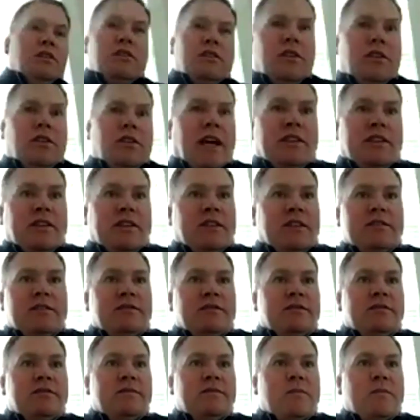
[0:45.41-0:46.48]
you got to,
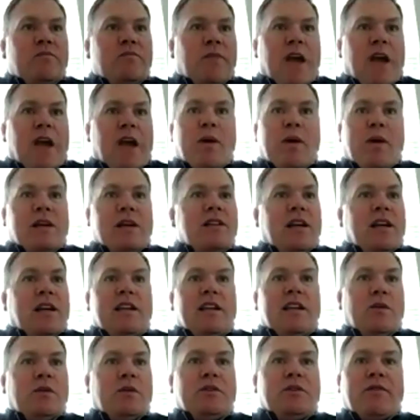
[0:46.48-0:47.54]
everybody's got to
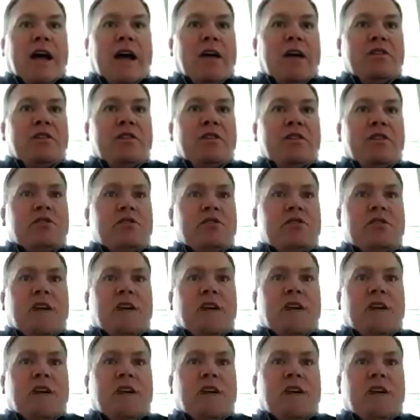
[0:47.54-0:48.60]
deal with the virus the same
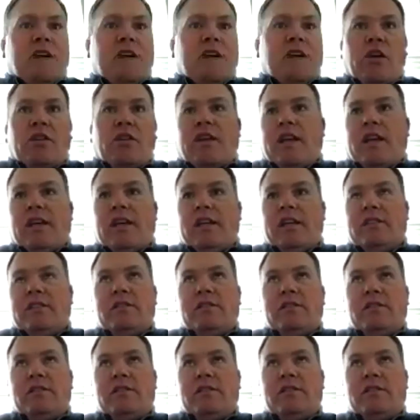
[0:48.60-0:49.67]
way. So our thing
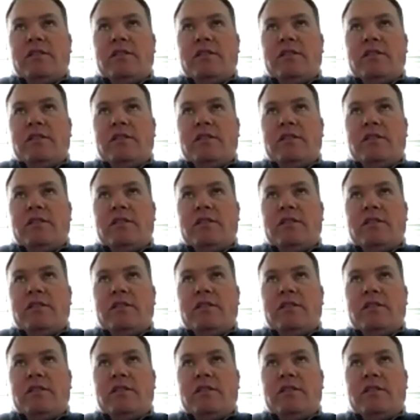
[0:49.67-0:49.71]
is,